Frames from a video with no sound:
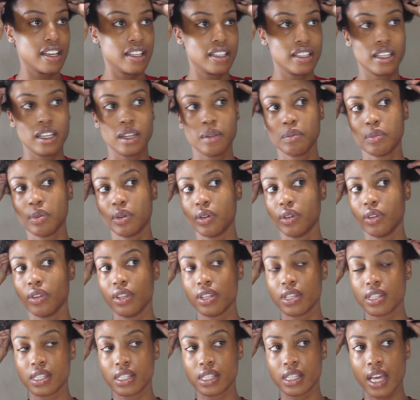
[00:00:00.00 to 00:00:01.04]
And then pull
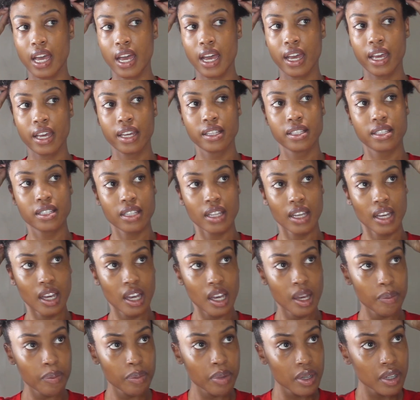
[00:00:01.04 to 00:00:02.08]
the sides
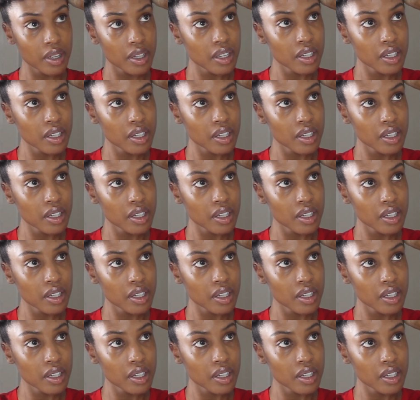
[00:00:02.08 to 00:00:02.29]
up.